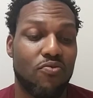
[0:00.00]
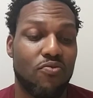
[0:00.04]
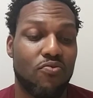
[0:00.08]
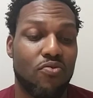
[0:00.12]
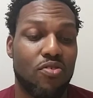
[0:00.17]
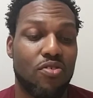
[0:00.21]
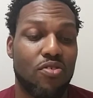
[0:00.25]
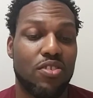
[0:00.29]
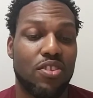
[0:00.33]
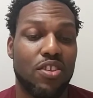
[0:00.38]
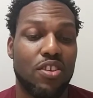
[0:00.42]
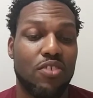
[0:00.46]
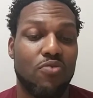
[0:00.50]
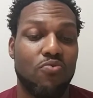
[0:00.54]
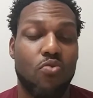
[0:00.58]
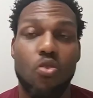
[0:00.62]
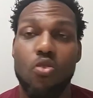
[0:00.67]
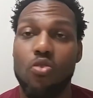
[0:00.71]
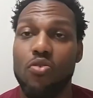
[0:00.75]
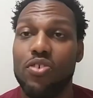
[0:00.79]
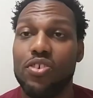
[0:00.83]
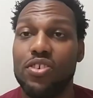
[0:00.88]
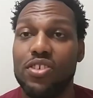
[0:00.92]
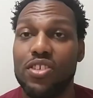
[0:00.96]
really
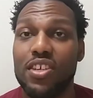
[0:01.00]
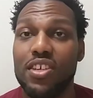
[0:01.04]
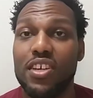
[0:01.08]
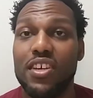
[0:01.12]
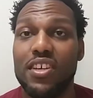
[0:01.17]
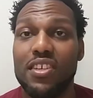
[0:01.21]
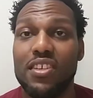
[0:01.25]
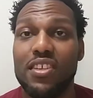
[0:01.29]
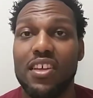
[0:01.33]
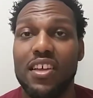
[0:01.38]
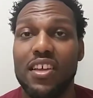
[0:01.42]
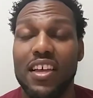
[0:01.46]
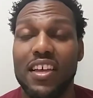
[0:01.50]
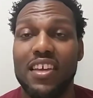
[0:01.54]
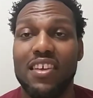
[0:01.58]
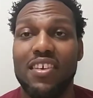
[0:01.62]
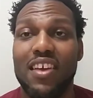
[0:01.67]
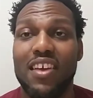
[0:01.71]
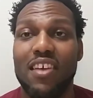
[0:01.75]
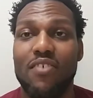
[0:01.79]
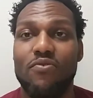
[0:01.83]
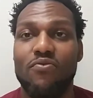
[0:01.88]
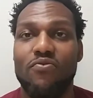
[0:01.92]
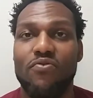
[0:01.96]
warranted
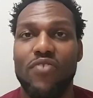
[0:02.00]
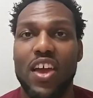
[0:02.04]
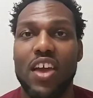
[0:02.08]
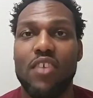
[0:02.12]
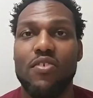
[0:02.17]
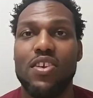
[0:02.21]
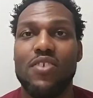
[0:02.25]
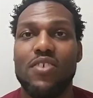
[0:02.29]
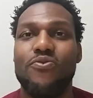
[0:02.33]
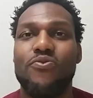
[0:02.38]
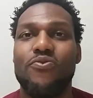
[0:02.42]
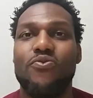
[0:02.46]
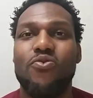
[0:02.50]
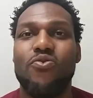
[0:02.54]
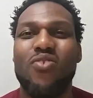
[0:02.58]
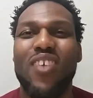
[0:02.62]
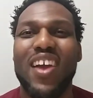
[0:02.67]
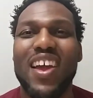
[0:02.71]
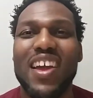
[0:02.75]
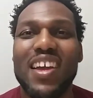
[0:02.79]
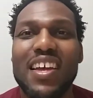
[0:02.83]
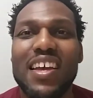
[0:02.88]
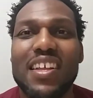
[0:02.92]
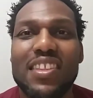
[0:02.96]
a very
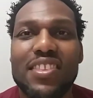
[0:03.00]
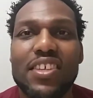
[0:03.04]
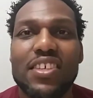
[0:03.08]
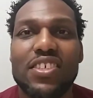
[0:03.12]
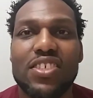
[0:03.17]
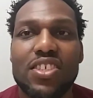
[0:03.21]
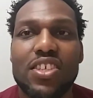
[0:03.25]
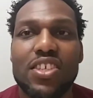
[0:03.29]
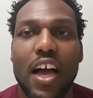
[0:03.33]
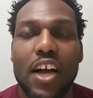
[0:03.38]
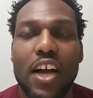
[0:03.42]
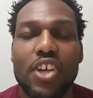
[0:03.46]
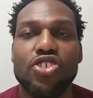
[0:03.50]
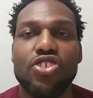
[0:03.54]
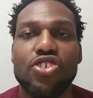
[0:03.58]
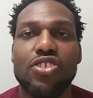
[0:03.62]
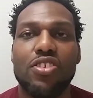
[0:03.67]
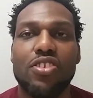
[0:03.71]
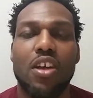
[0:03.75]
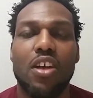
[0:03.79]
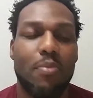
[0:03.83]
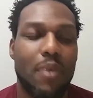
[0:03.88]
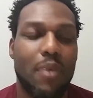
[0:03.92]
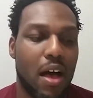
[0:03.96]
frank
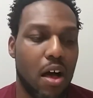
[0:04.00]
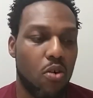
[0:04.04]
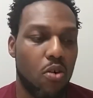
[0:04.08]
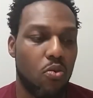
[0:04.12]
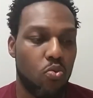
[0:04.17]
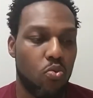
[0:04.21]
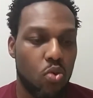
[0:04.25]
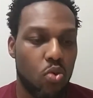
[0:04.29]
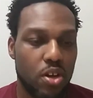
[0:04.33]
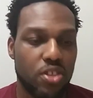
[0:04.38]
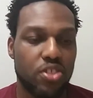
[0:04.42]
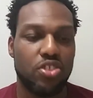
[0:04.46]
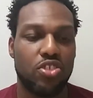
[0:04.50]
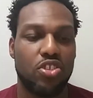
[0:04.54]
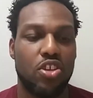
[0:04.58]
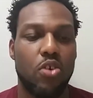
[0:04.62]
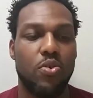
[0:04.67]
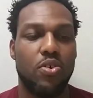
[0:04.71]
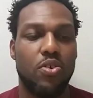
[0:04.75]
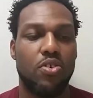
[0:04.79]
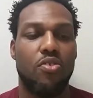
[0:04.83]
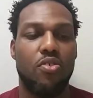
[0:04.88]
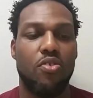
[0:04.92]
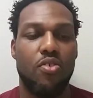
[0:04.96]
discussion about what's
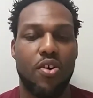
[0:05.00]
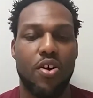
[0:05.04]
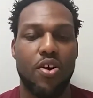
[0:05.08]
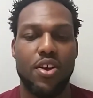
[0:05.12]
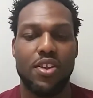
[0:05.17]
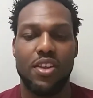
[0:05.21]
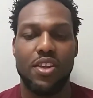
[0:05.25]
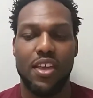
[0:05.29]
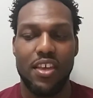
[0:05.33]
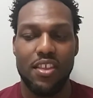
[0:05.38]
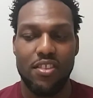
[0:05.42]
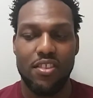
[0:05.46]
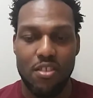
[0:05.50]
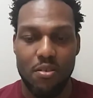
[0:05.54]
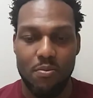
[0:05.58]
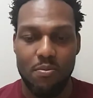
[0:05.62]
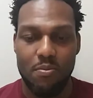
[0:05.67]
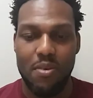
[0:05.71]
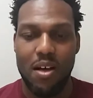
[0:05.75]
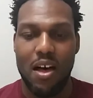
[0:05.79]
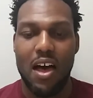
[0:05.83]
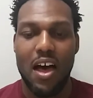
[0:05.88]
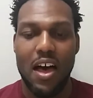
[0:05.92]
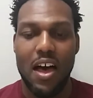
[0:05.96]
going on in the
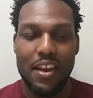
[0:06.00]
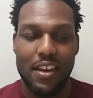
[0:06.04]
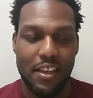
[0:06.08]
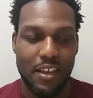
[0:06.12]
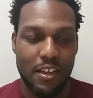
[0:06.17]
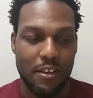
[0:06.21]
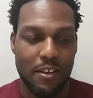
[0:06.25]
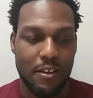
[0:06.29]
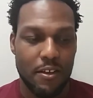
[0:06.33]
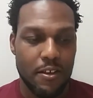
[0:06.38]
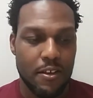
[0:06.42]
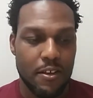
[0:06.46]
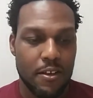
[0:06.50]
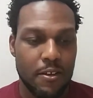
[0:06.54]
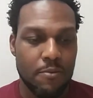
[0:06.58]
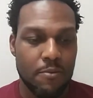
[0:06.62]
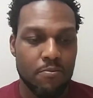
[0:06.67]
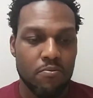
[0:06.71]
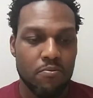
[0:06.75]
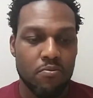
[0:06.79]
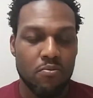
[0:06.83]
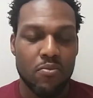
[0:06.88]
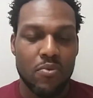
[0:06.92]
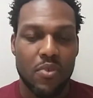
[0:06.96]
body.
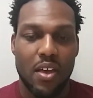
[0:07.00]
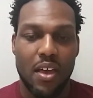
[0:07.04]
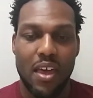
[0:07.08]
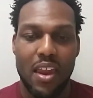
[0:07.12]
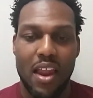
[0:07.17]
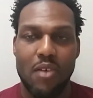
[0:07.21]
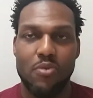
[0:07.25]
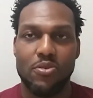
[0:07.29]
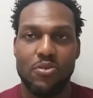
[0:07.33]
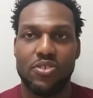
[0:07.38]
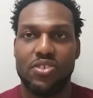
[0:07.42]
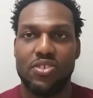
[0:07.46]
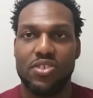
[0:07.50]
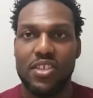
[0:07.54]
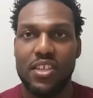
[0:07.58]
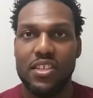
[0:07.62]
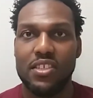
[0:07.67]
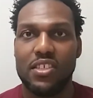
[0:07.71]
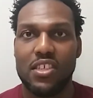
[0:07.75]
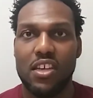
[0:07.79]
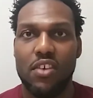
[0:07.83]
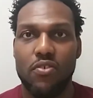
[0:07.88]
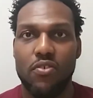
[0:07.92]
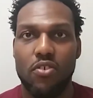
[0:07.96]
And I was
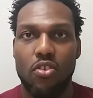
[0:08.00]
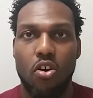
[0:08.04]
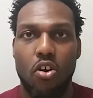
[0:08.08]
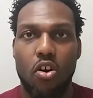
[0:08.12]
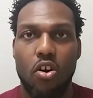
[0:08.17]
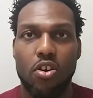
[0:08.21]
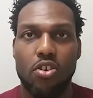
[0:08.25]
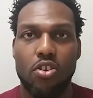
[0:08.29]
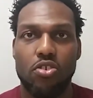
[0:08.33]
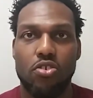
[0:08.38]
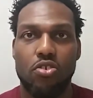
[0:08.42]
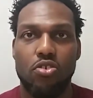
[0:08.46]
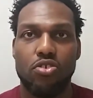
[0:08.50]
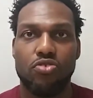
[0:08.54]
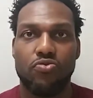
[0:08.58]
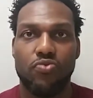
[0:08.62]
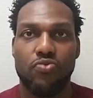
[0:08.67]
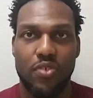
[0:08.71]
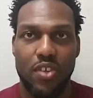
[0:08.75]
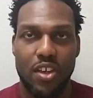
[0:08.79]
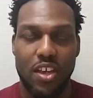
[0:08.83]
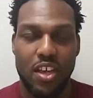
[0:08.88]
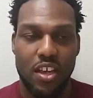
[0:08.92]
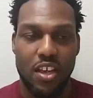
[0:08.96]
sent several
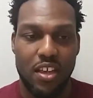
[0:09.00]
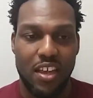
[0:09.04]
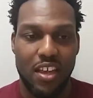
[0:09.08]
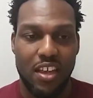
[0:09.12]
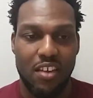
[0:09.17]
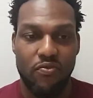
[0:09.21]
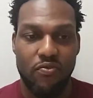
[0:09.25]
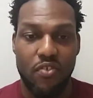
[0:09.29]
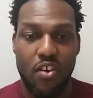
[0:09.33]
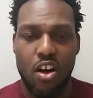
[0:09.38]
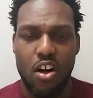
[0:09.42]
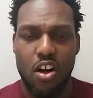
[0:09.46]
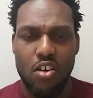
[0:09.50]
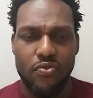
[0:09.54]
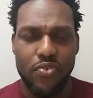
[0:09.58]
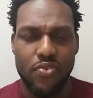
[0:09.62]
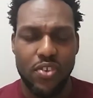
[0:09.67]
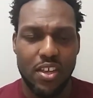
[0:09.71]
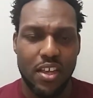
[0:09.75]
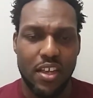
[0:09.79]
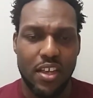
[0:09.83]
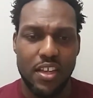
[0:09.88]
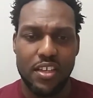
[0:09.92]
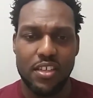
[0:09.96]
articles
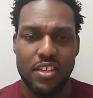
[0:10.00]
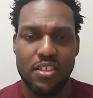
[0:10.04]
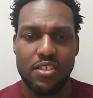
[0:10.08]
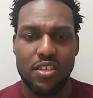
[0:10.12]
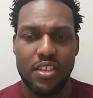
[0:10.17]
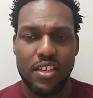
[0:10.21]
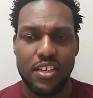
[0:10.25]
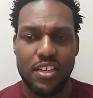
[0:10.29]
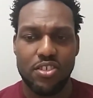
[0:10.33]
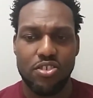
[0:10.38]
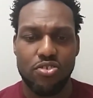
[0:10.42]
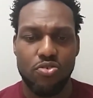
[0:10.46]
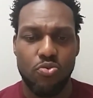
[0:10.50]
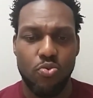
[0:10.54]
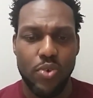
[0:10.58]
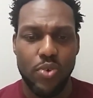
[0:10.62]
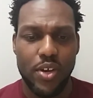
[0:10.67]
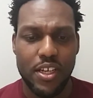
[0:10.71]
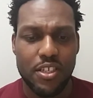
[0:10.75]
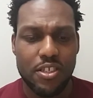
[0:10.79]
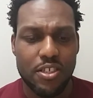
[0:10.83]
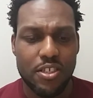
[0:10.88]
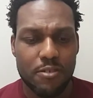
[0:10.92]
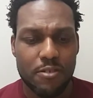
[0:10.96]
involving his
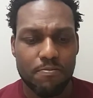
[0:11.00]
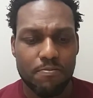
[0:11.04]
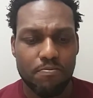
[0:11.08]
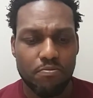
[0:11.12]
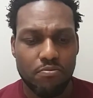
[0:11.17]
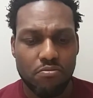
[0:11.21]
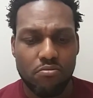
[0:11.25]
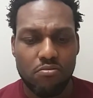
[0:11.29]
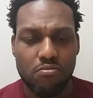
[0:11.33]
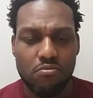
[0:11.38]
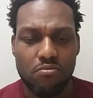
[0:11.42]
tweets.